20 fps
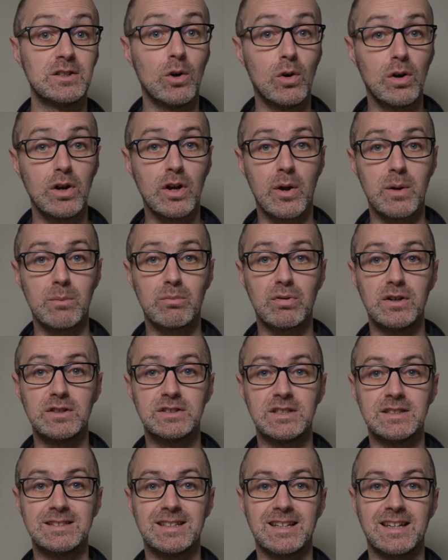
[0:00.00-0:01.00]
an ongoing
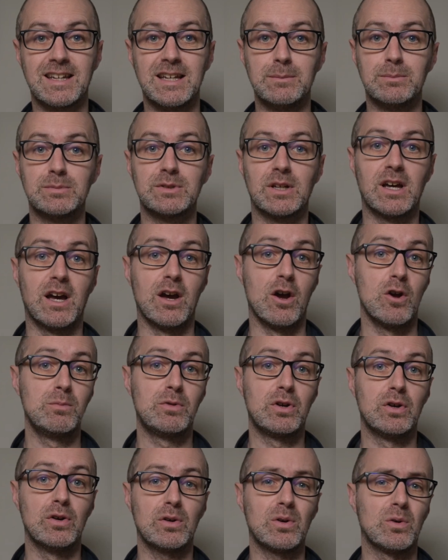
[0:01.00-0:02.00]
process that keeps a home
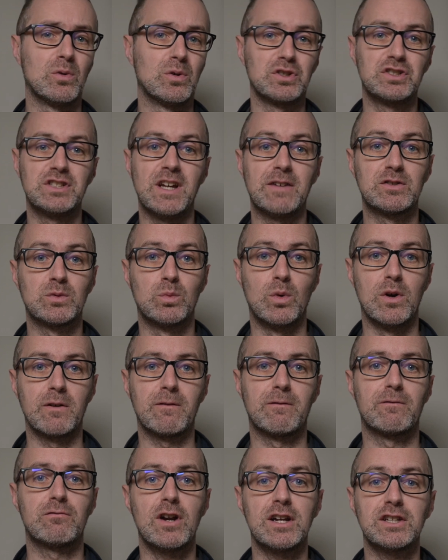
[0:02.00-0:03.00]
cook or chef's work
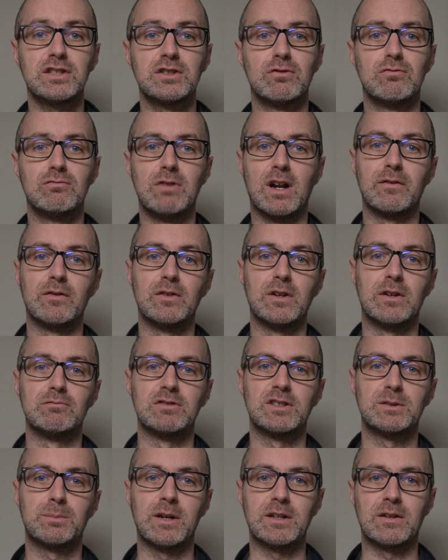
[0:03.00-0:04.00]
fresh, relevant and
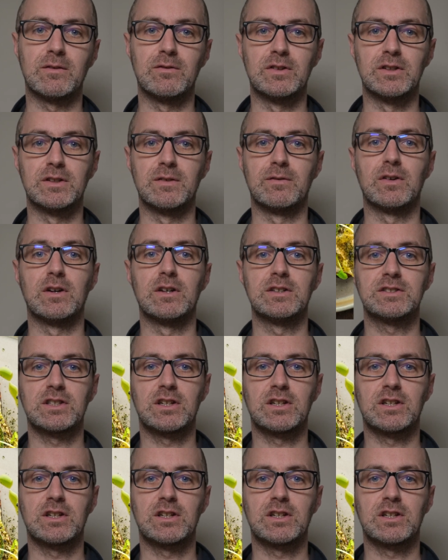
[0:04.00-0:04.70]
respectful of the diverse